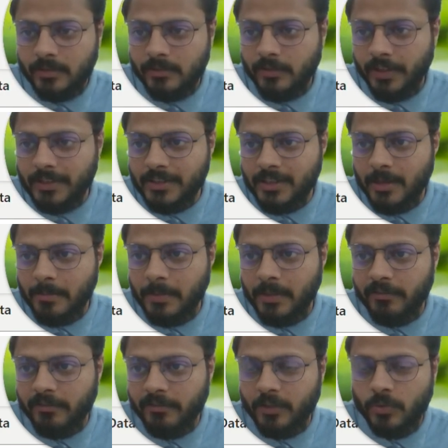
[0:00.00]
For example,
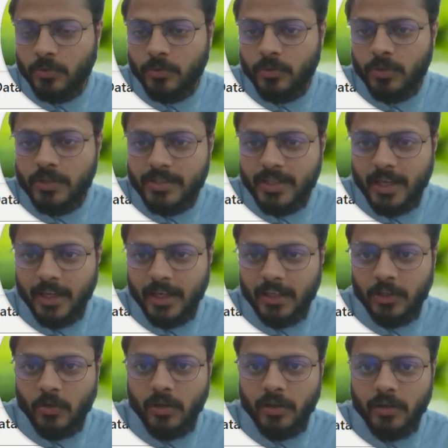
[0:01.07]
if you say
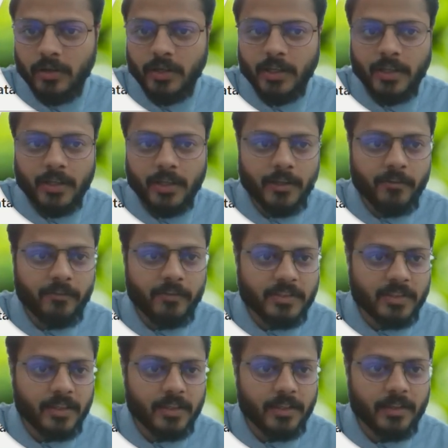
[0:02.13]
your
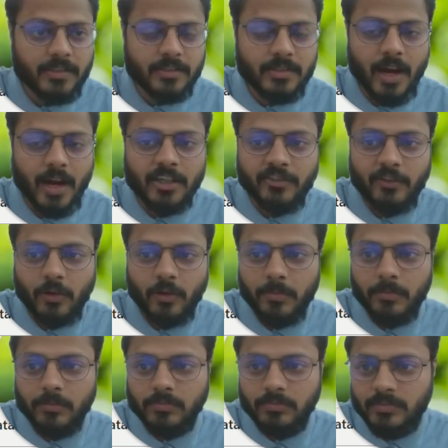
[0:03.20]
fiscal year starts
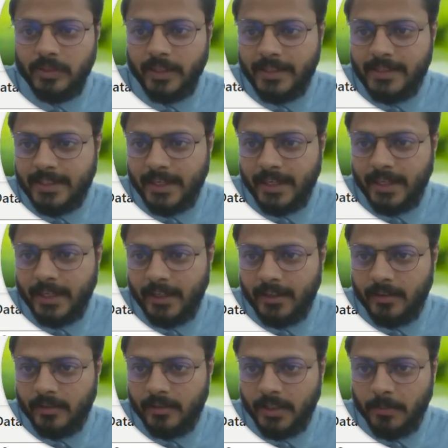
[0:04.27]
from, let's say,
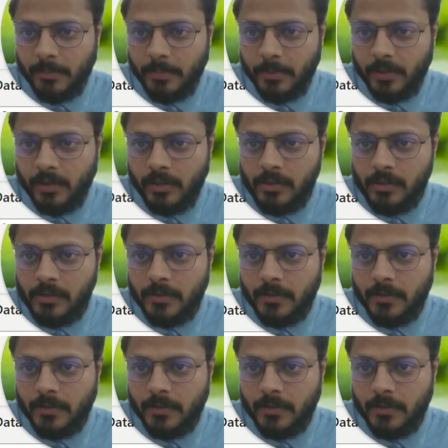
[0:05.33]
April,